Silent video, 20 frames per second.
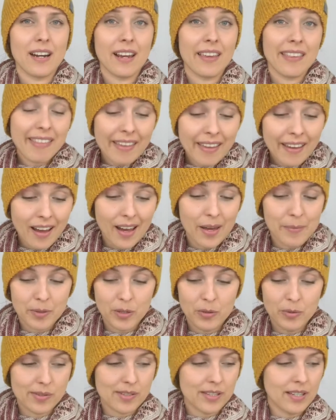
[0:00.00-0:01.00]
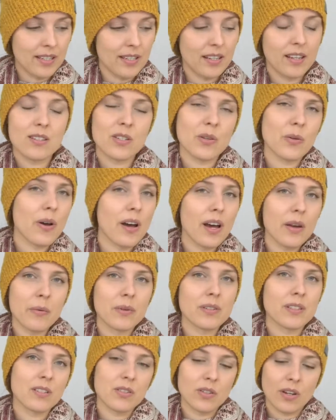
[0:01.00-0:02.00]
I think I'm a loose knitter, so I
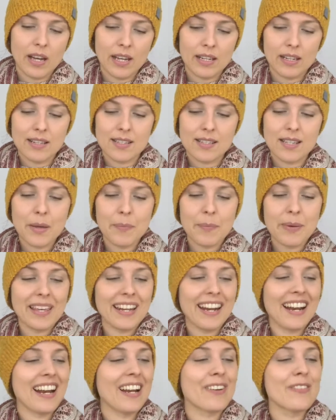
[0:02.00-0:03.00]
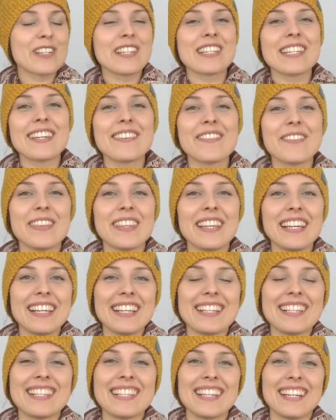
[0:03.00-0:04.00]
wanted to kind of skip in, and I received
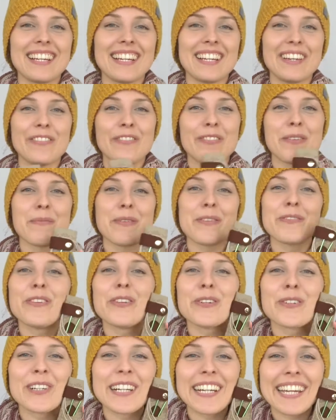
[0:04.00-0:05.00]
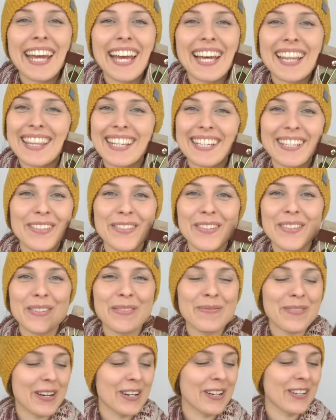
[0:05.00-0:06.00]
these from a viewer again. Thank you so
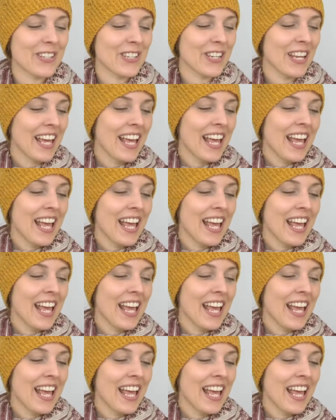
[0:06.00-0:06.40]
much.